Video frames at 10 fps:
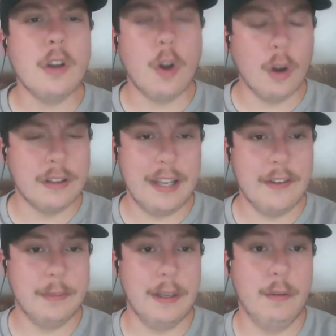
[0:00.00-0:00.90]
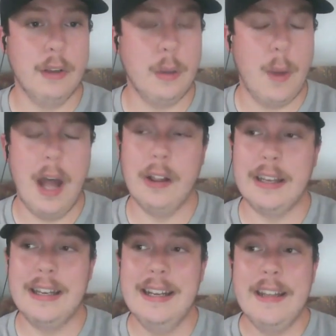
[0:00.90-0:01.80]
Carlton Davis played really well,
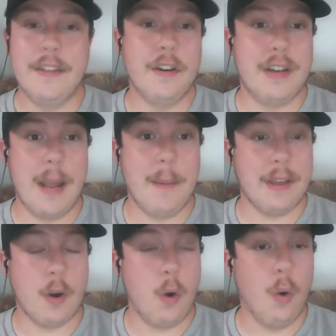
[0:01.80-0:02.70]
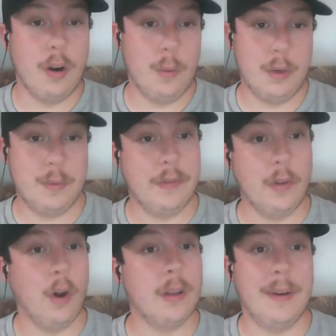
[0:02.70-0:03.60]
and their depth at corner, which we've
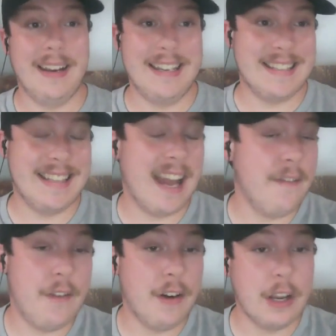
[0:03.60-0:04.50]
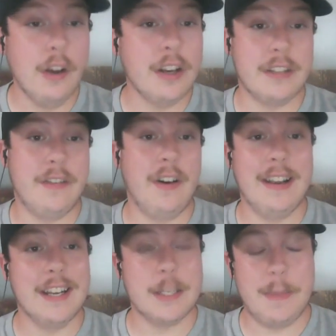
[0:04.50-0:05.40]
talked about, is not very good. It's very
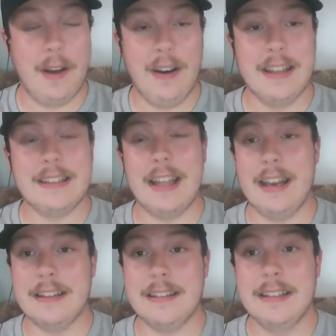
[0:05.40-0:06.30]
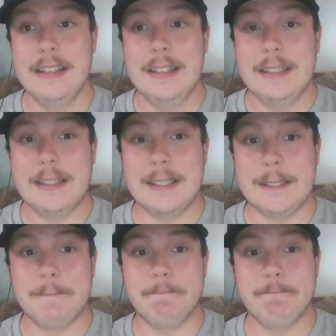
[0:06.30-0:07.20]
inexperienced, and it's
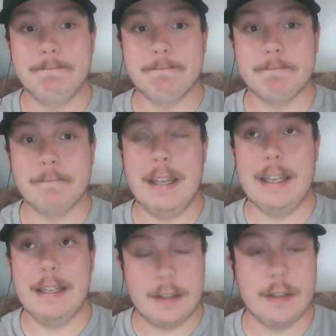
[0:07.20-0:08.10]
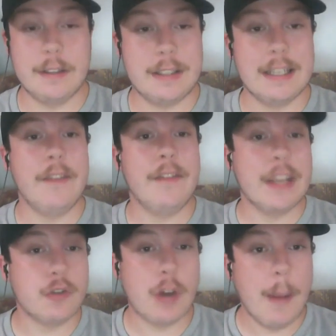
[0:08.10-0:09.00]
um, it's a
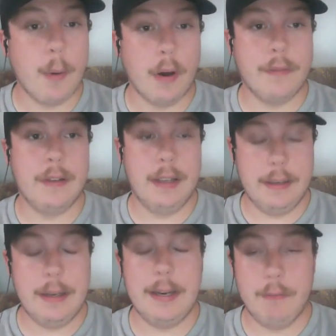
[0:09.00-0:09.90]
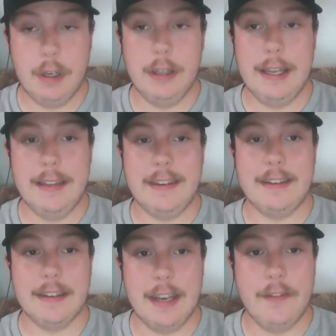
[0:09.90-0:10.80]
significant drop off. It, it, really is a
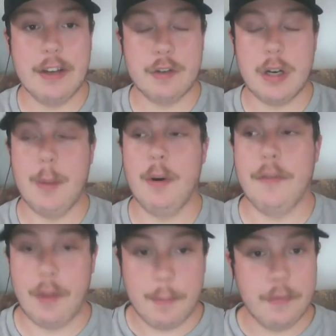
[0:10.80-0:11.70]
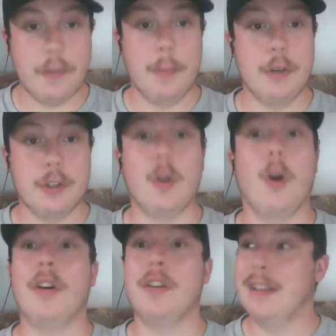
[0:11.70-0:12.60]
significant drop off from from your
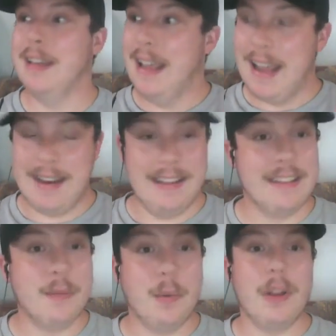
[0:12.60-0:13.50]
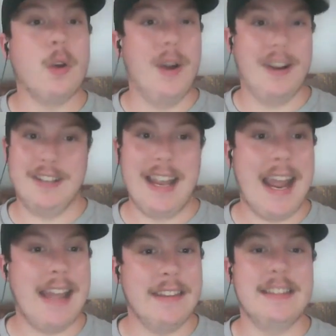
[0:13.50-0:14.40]
starters. And this is one of the questions I
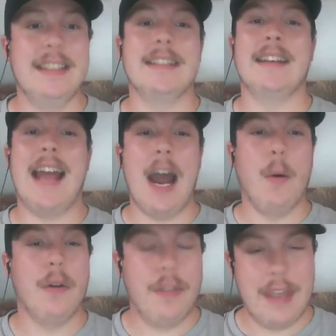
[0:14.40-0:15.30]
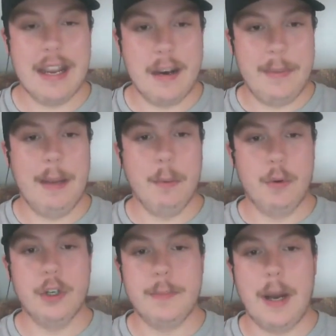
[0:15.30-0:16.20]
had this season: How are they going to be able to
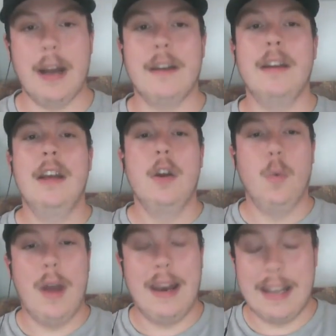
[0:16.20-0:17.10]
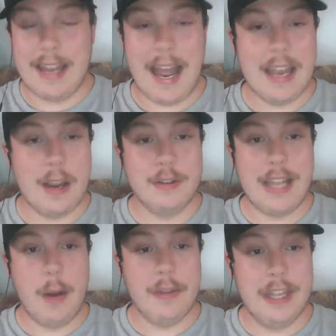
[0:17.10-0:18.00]
respond when a guy goes
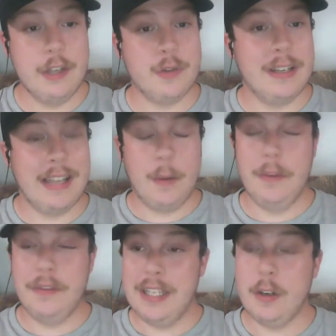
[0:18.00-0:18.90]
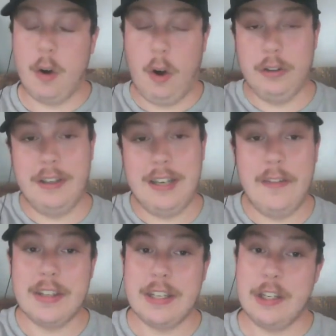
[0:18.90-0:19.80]
down with injury, like we've seen Carlton
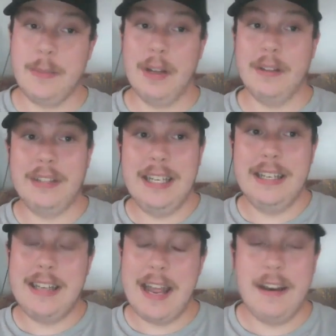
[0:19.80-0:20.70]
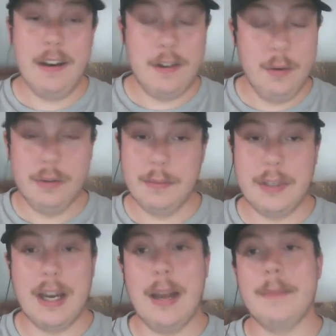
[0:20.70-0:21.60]
Davis and Jamel Dean tend to do
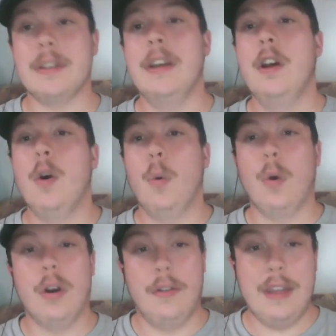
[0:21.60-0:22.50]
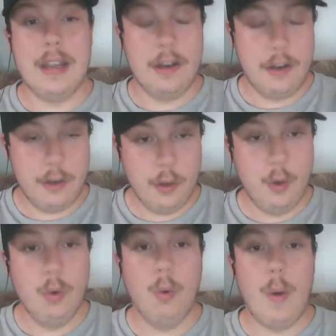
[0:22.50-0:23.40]
sometimes? What are they going to
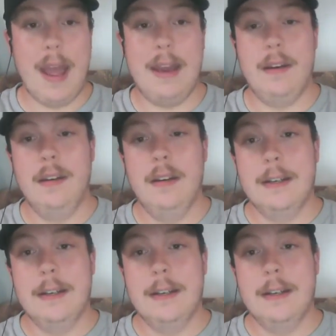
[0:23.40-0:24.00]
do when?